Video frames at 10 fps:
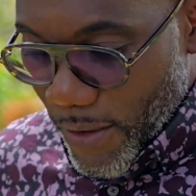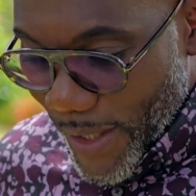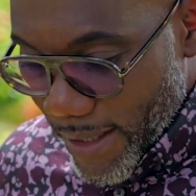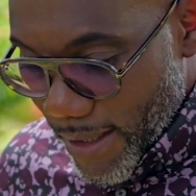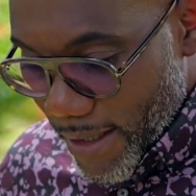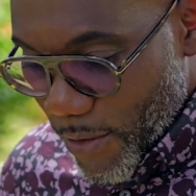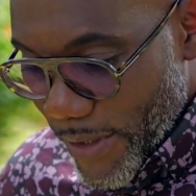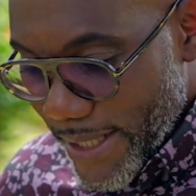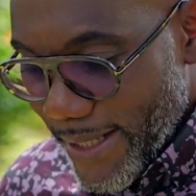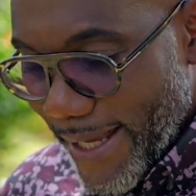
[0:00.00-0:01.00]
Well,
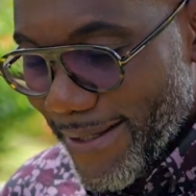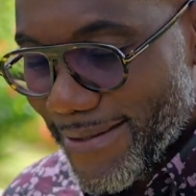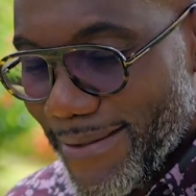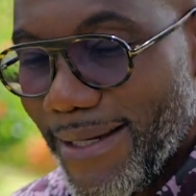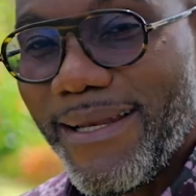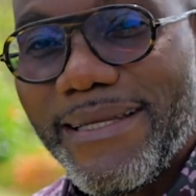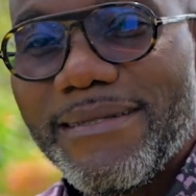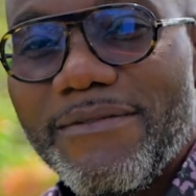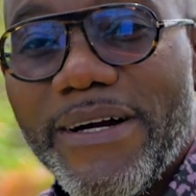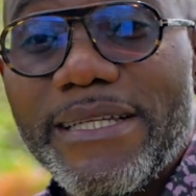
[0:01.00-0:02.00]
Lorraine has
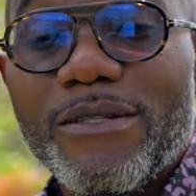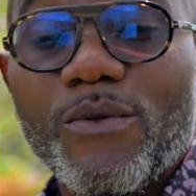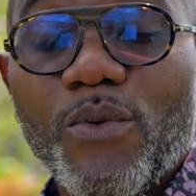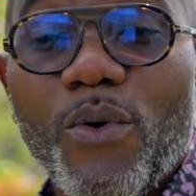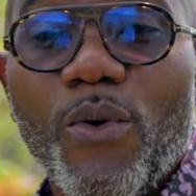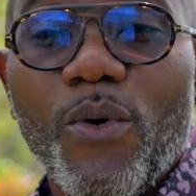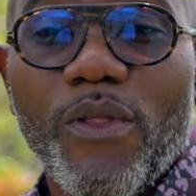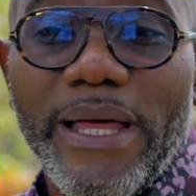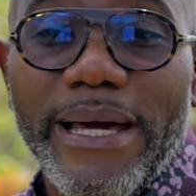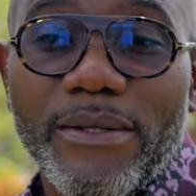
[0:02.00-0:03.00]
highlighted the vital
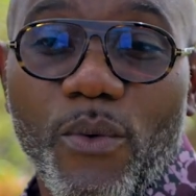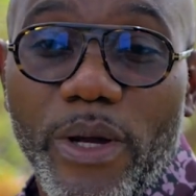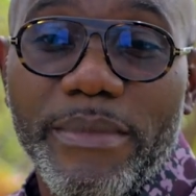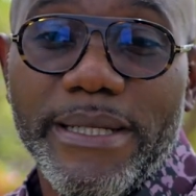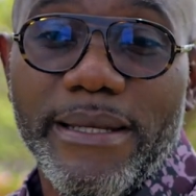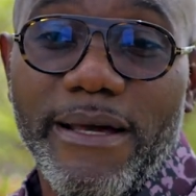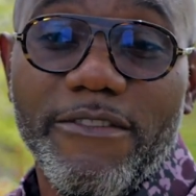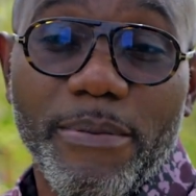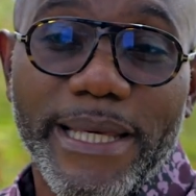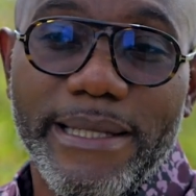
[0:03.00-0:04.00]
role that women
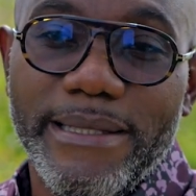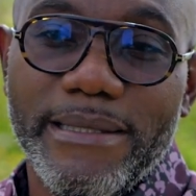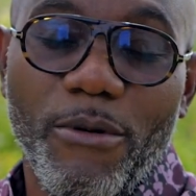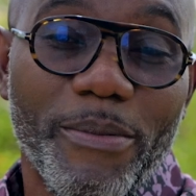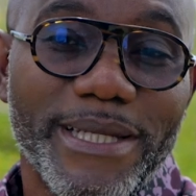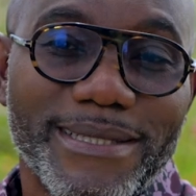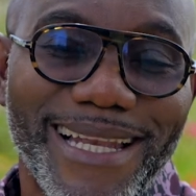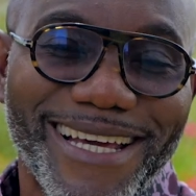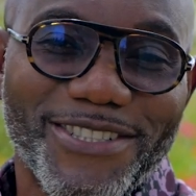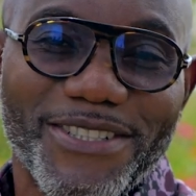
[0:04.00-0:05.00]
have played in the Barbados
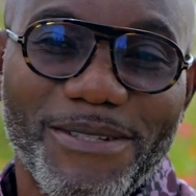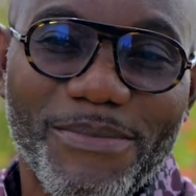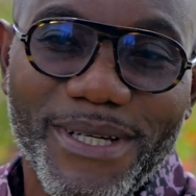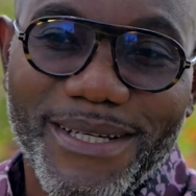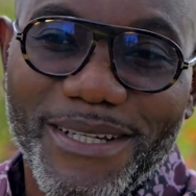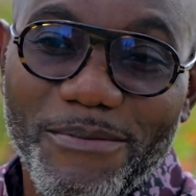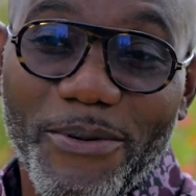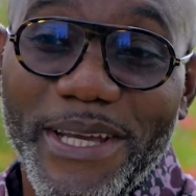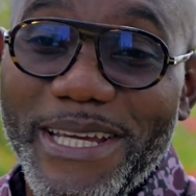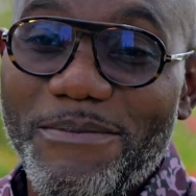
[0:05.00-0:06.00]
Landship,
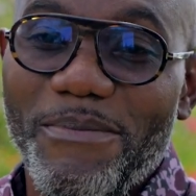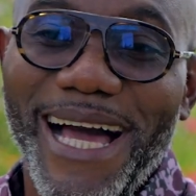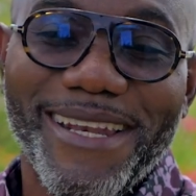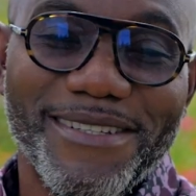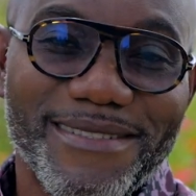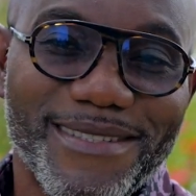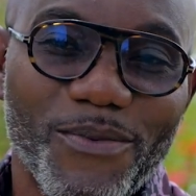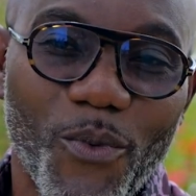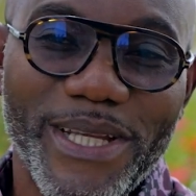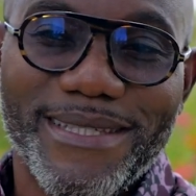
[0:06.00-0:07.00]
bringing
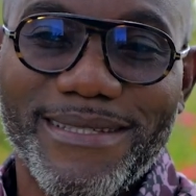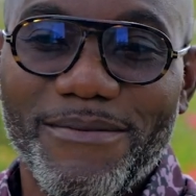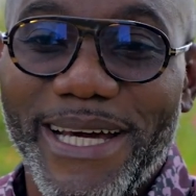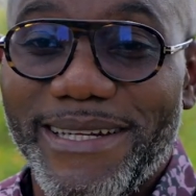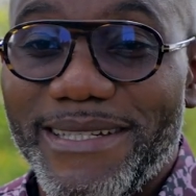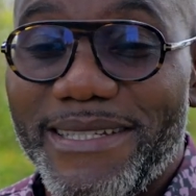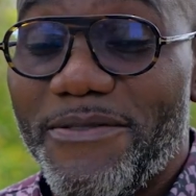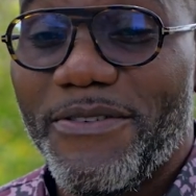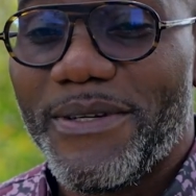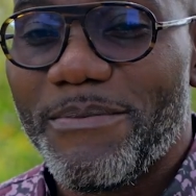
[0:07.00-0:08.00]
balance, wisdom, and a
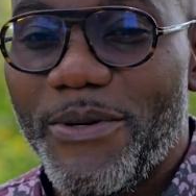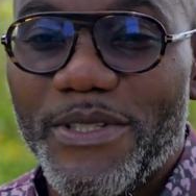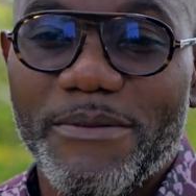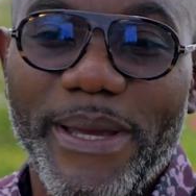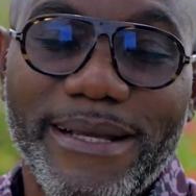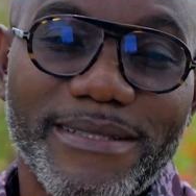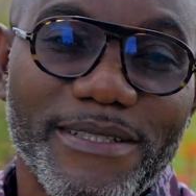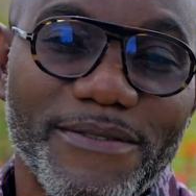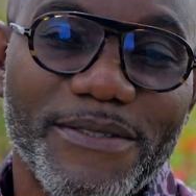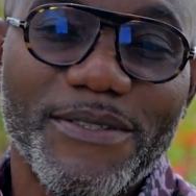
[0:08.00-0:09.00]
different
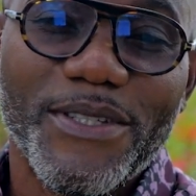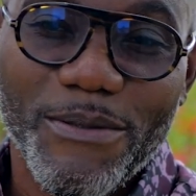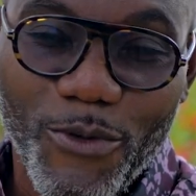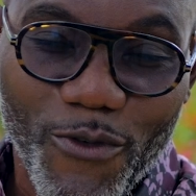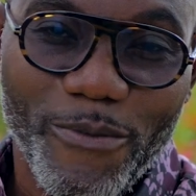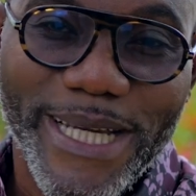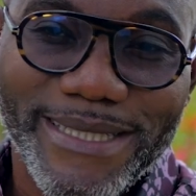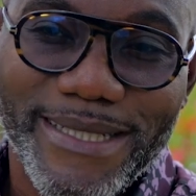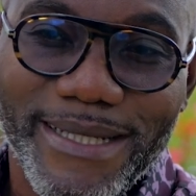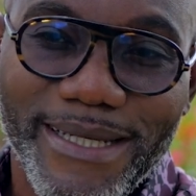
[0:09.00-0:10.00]
perspective to the
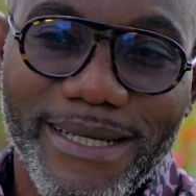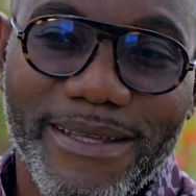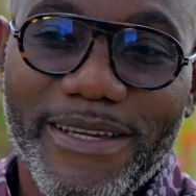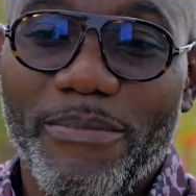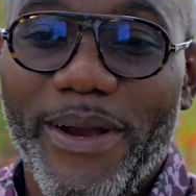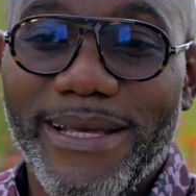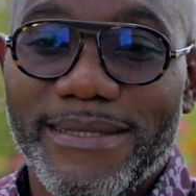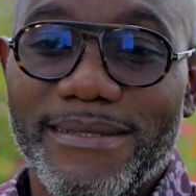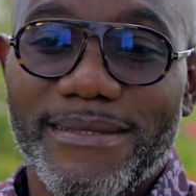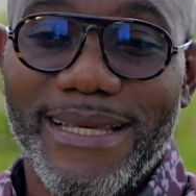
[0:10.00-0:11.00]
movement. Their
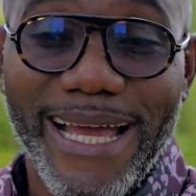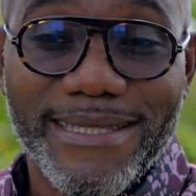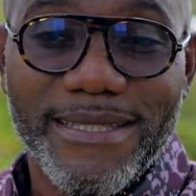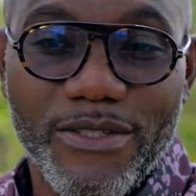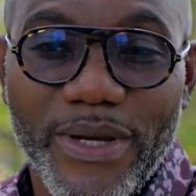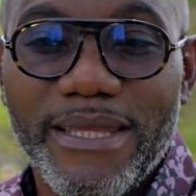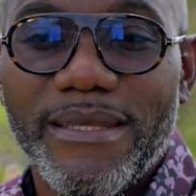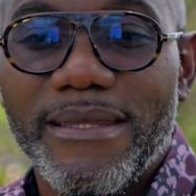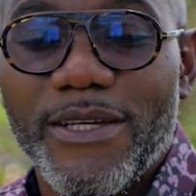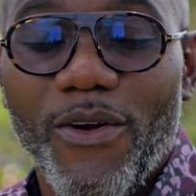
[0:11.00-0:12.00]
presence has
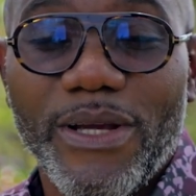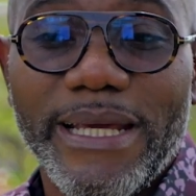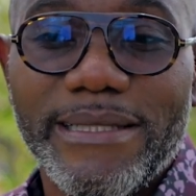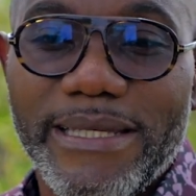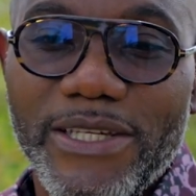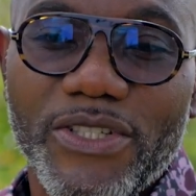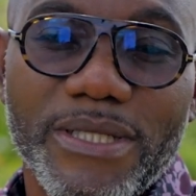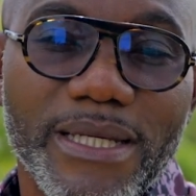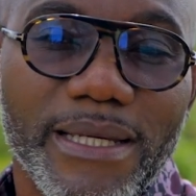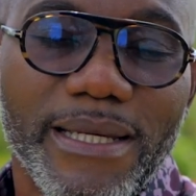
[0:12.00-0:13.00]
strengthened the
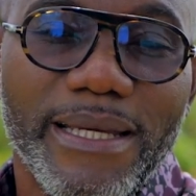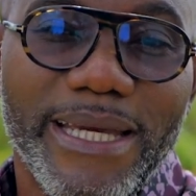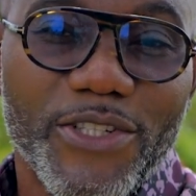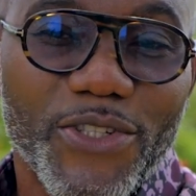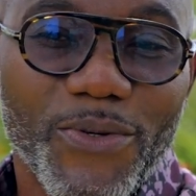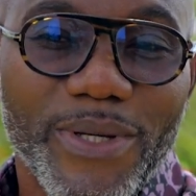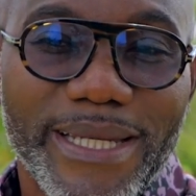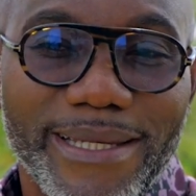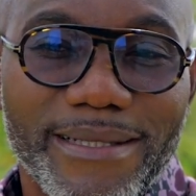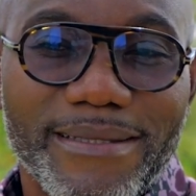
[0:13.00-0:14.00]
organization, ensuring
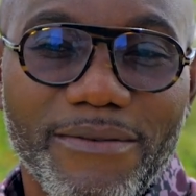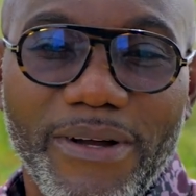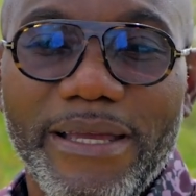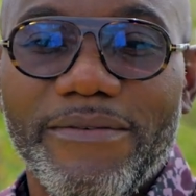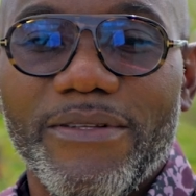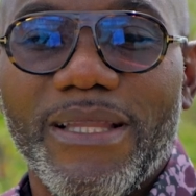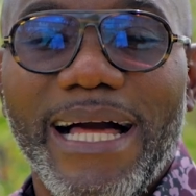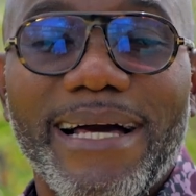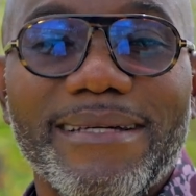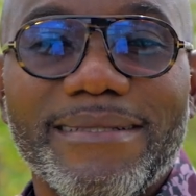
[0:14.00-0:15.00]
its survival
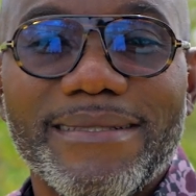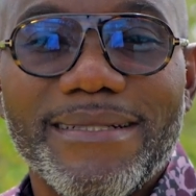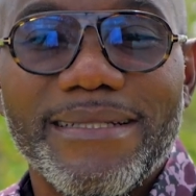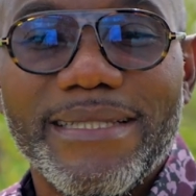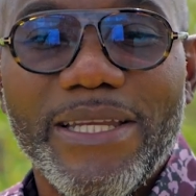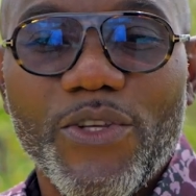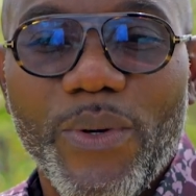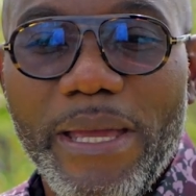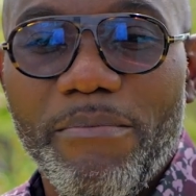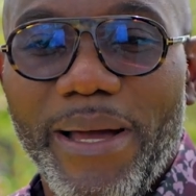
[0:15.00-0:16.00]
and
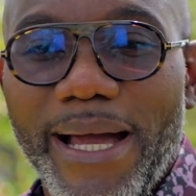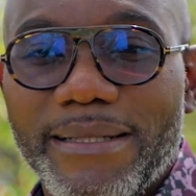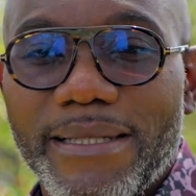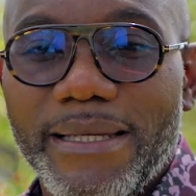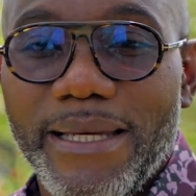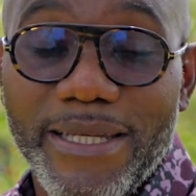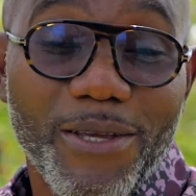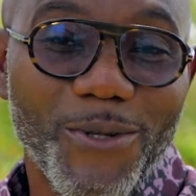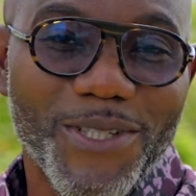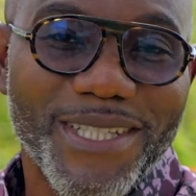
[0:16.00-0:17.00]
continued impact in
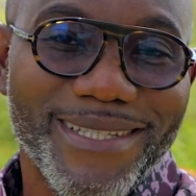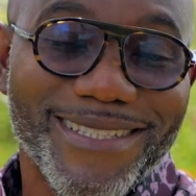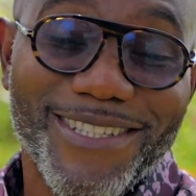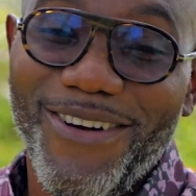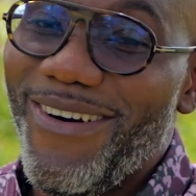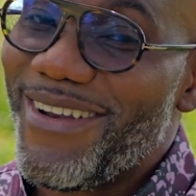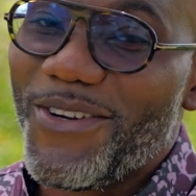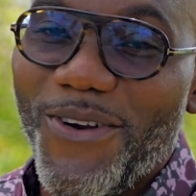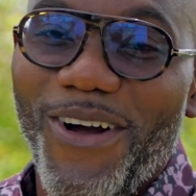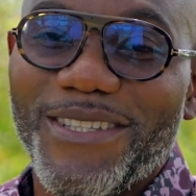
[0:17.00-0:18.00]
communities all
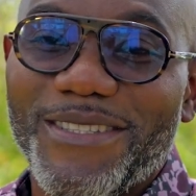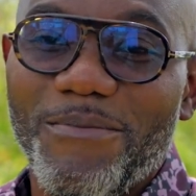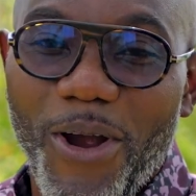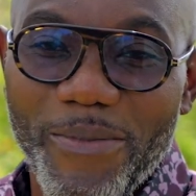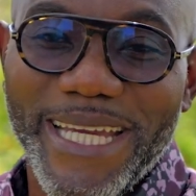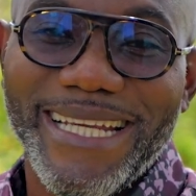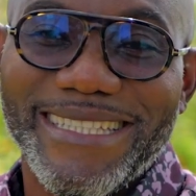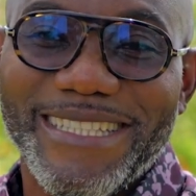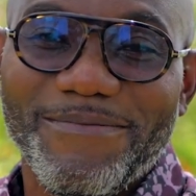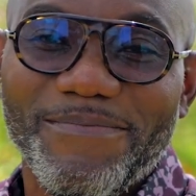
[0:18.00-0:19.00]
across
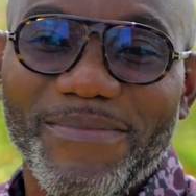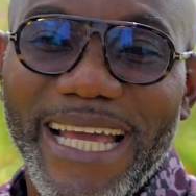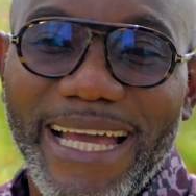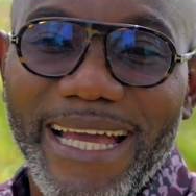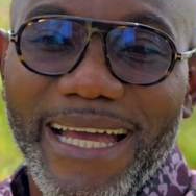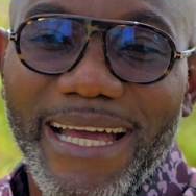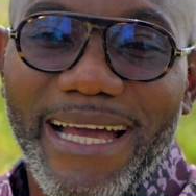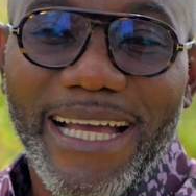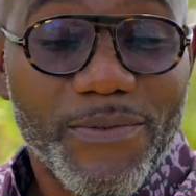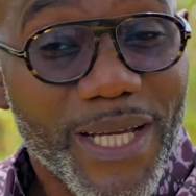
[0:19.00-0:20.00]
Barbados.
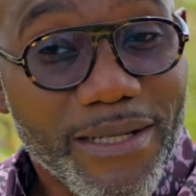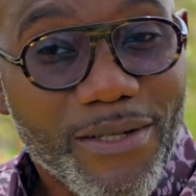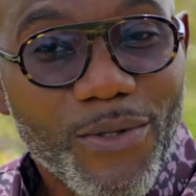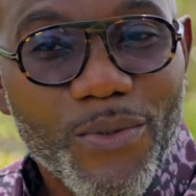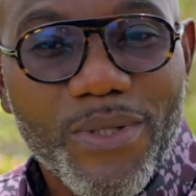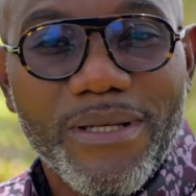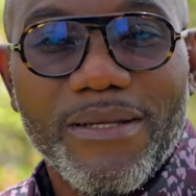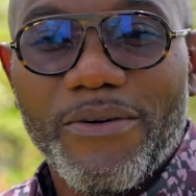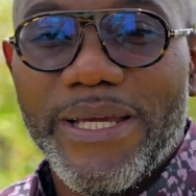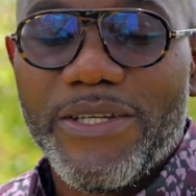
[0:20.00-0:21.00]
As we conclude,
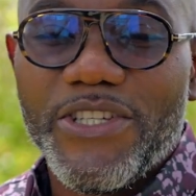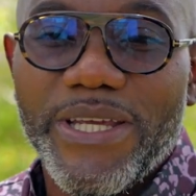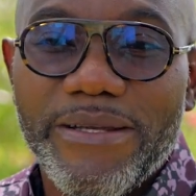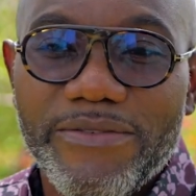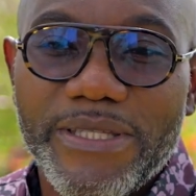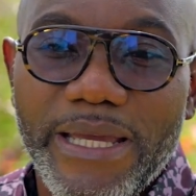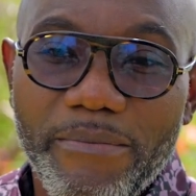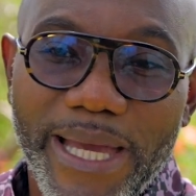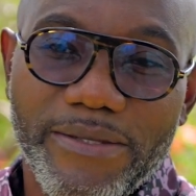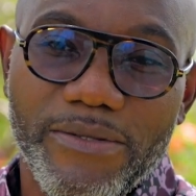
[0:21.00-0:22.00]
Lorraine shares a
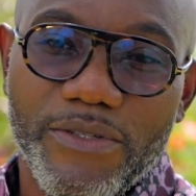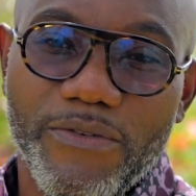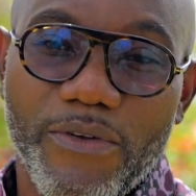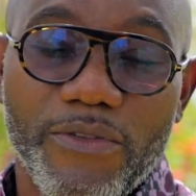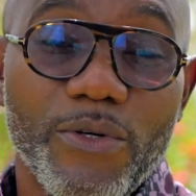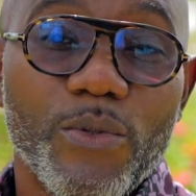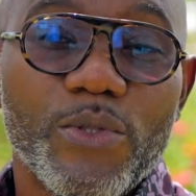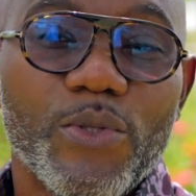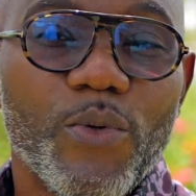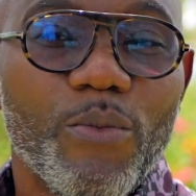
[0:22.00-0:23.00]
message for
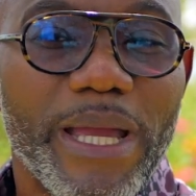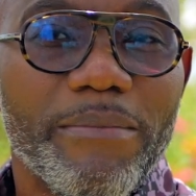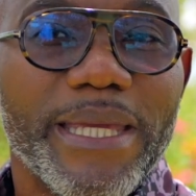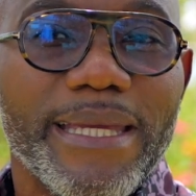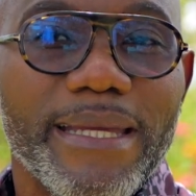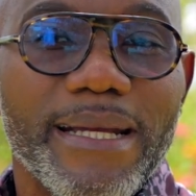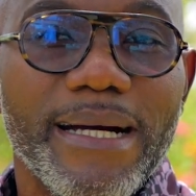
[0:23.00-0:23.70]
those who may be